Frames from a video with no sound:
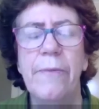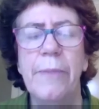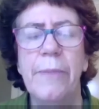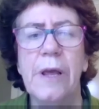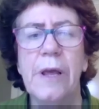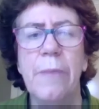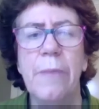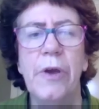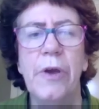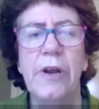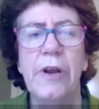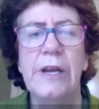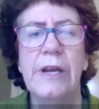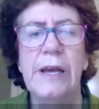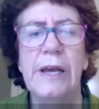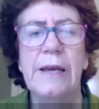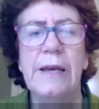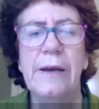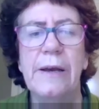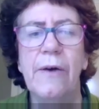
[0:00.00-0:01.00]
the
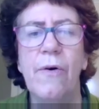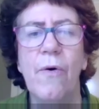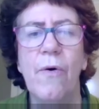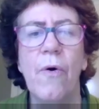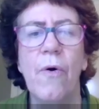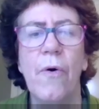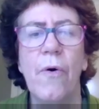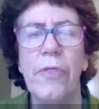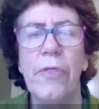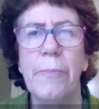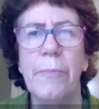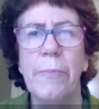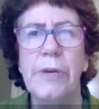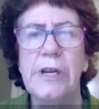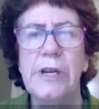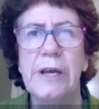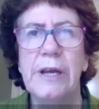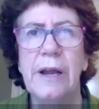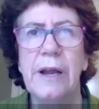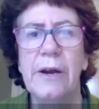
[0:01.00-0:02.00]
community or the
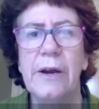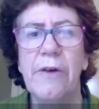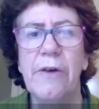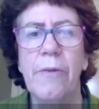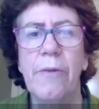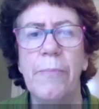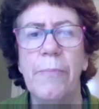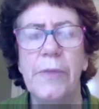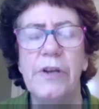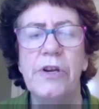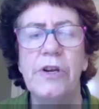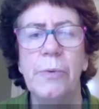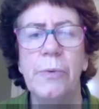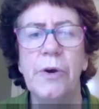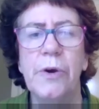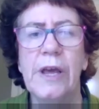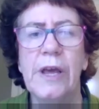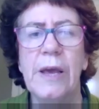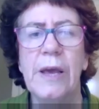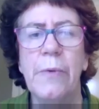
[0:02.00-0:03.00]
particular group that you're
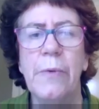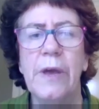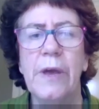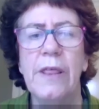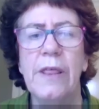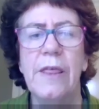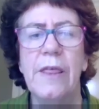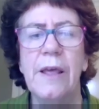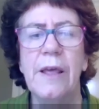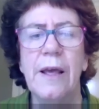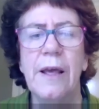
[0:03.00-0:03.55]
working with,